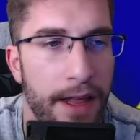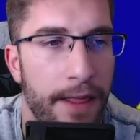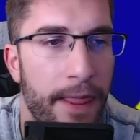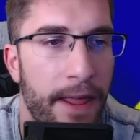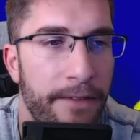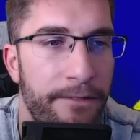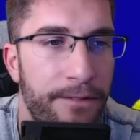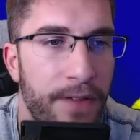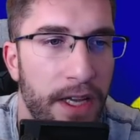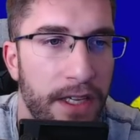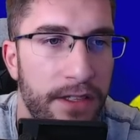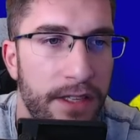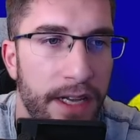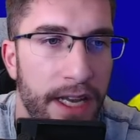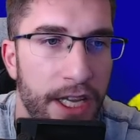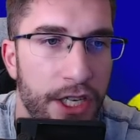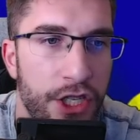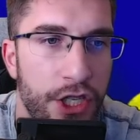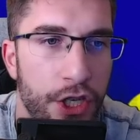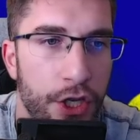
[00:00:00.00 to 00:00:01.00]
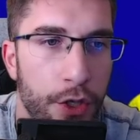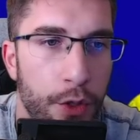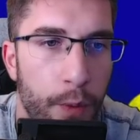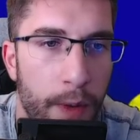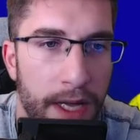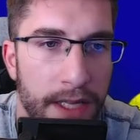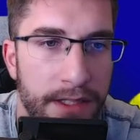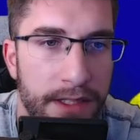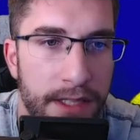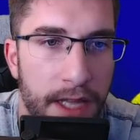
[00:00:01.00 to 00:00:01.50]
They fixed an issue
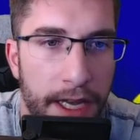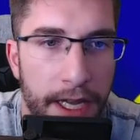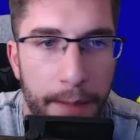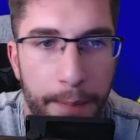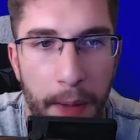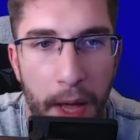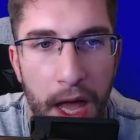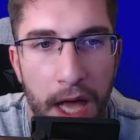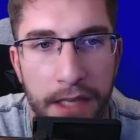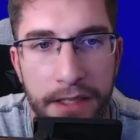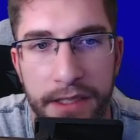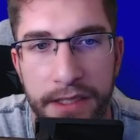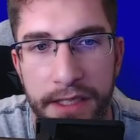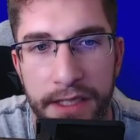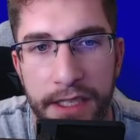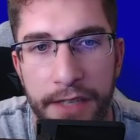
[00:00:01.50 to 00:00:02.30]
where stunning passes